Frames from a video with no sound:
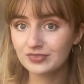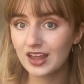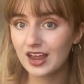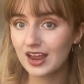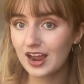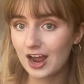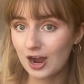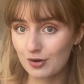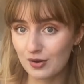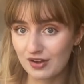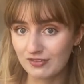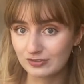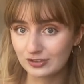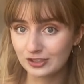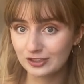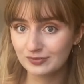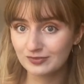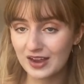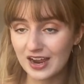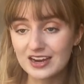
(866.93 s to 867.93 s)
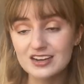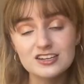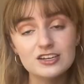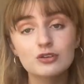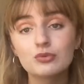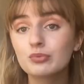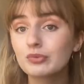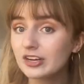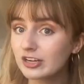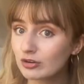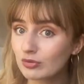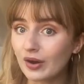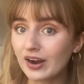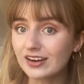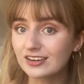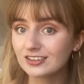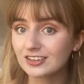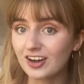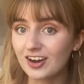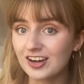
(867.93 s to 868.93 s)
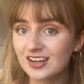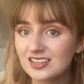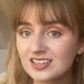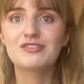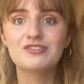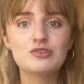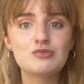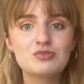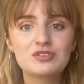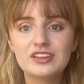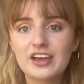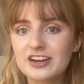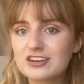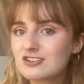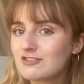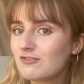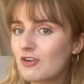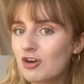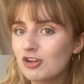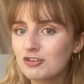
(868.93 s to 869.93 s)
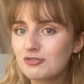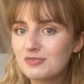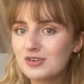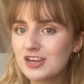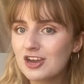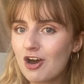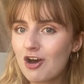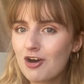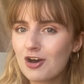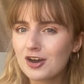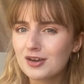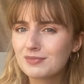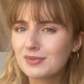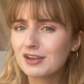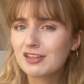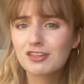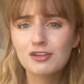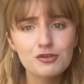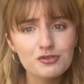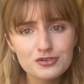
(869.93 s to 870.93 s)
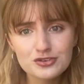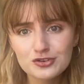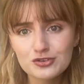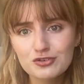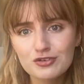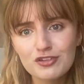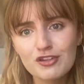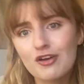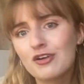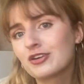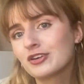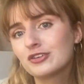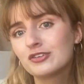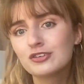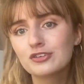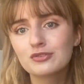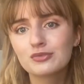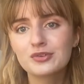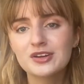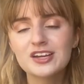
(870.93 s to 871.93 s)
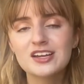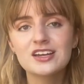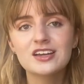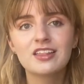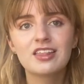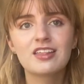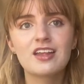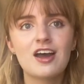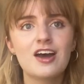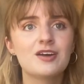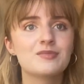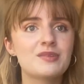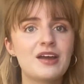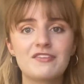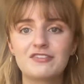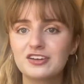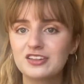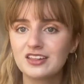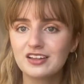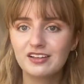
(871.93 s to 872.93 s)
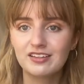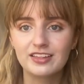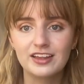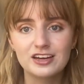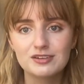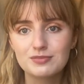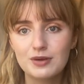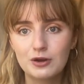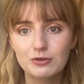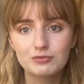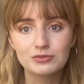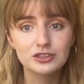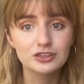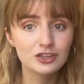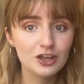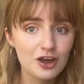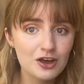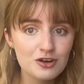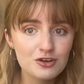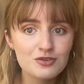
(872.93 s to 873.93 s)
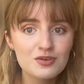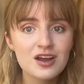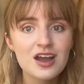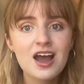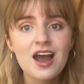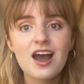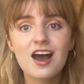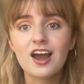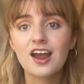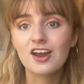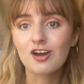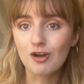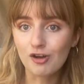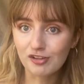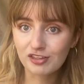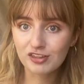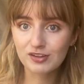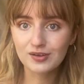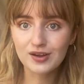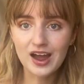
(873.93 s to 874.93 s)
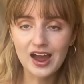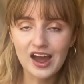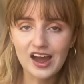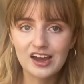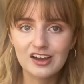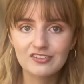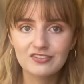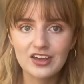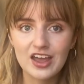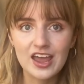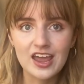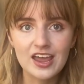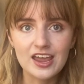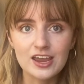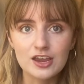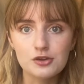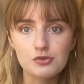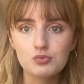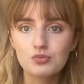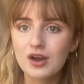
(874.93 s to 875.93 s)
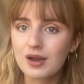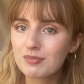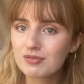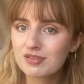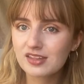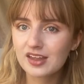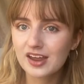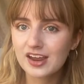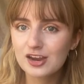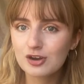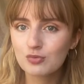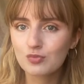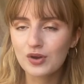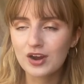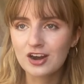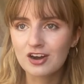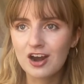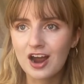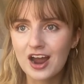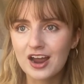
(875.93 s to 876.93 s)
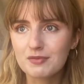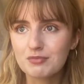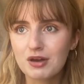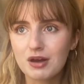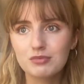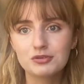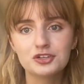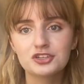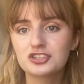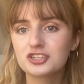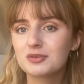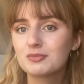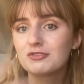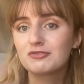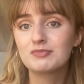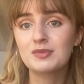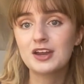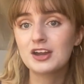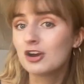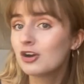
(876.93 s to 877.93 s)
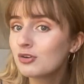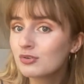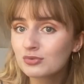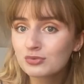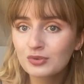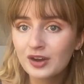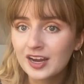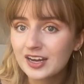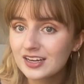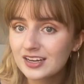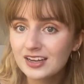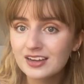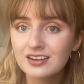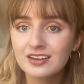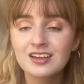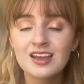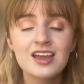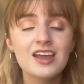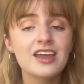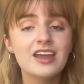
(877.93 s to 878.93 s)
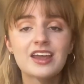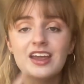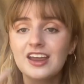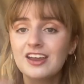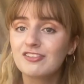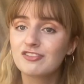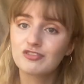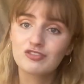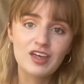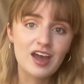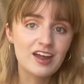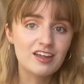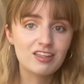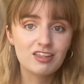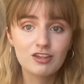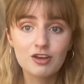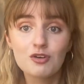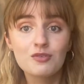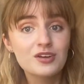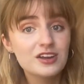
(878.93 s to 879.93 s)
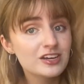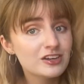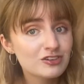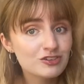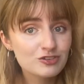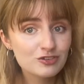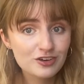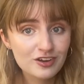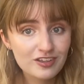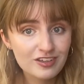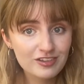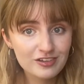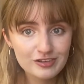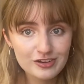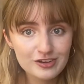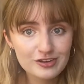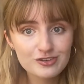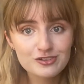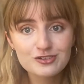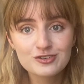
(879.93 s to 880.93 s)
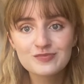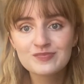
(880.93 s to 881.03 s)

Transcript: However, I did read quite a lot. If you would like to follow me on my socials, on Goodreads, everything is linked down below. I also have a website where I publish some of my own writing, if that so interests you.